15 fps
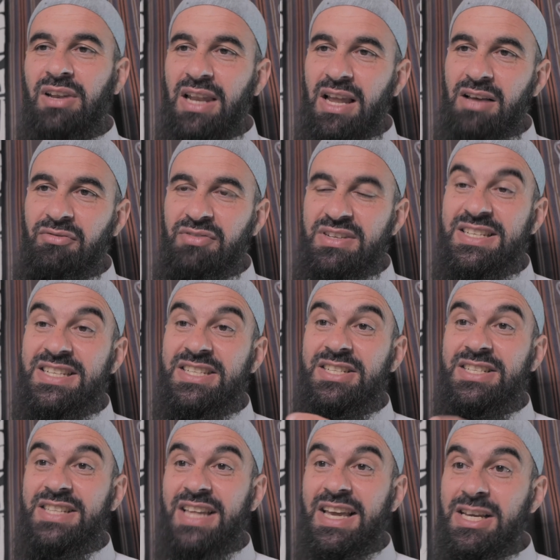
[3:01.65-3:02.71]
love, is a
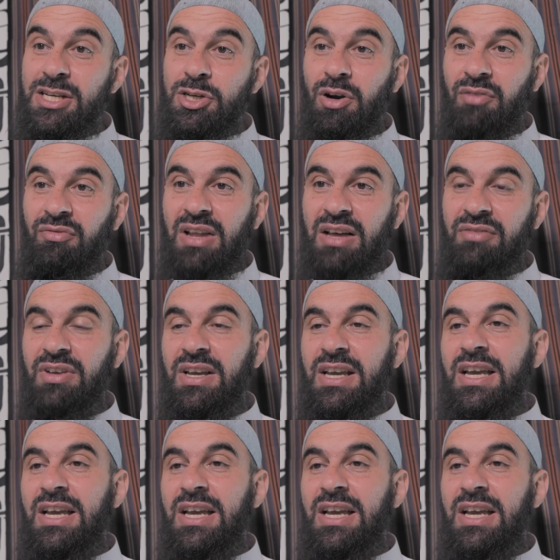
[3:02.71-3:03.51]
stage of love.